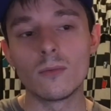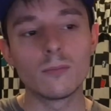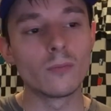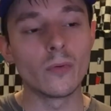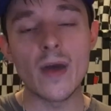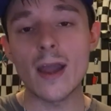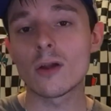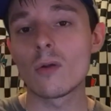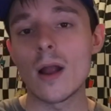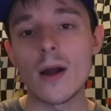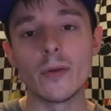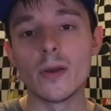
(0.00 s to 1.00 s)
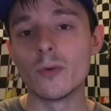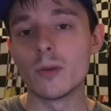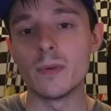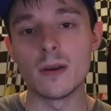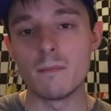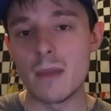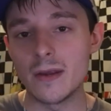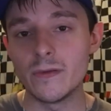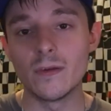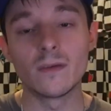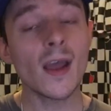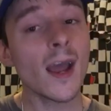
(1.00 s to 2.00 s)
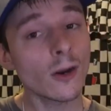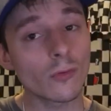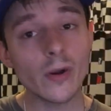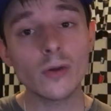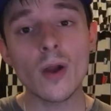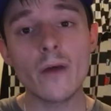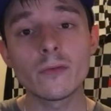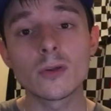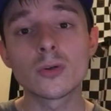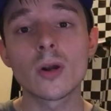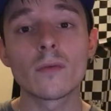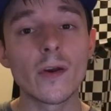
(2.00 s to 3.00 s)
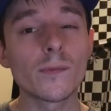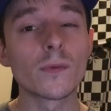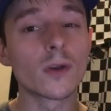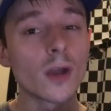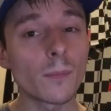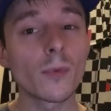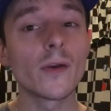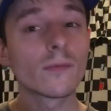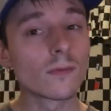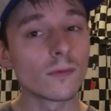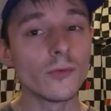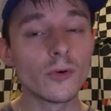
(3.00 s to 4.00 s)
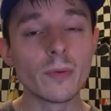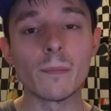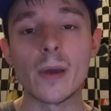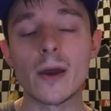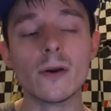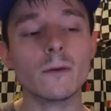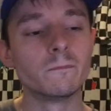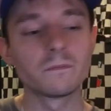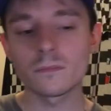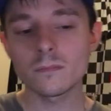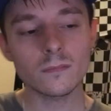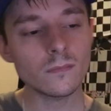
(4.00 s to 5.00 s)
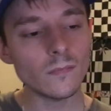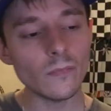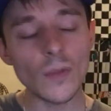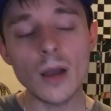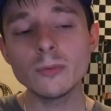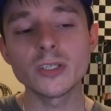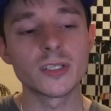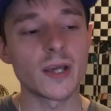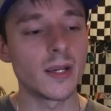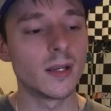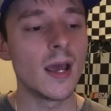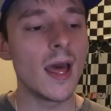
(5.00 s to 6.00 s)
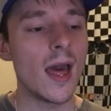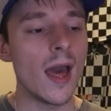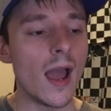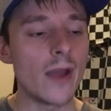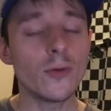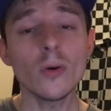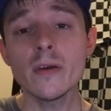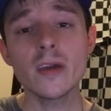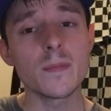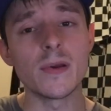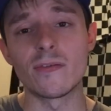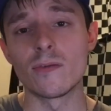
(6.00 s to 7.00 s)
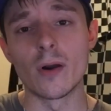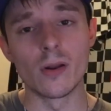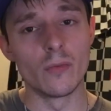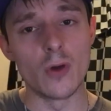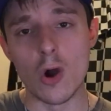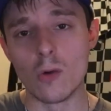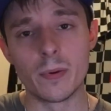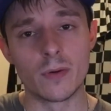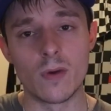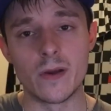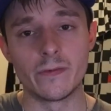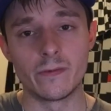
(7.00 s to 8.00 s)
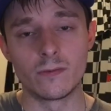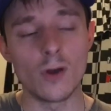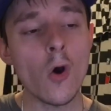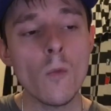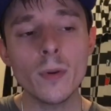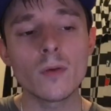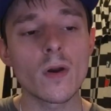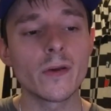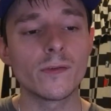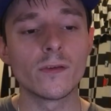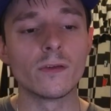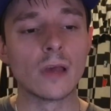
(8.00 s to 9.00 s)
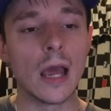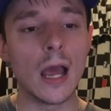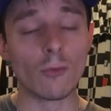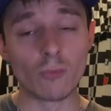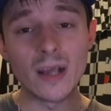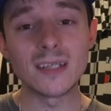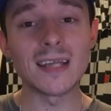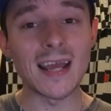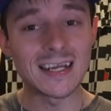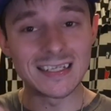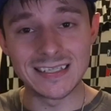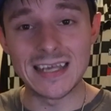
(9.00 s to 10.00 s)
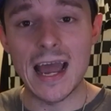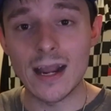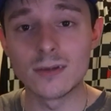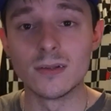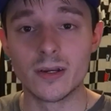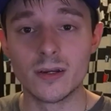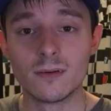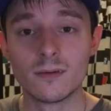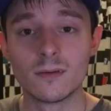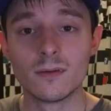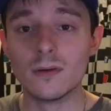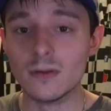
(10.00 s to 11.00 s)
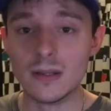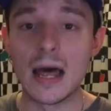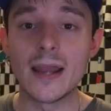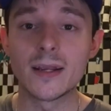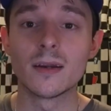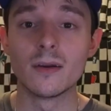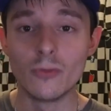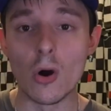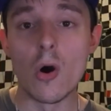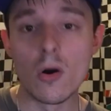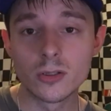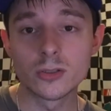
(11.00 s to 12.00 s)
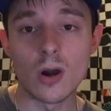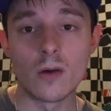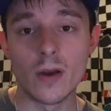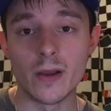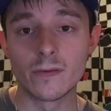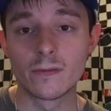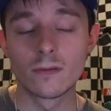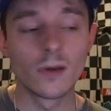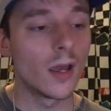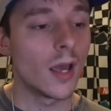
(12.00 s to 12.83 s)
with that crowd, it would have been amazing. They had a great crowd for the truck race, but the Cup race was a little bit better. I'm just saying. And don't even get me started on the open races. The open races raced exactly like the All-Star race.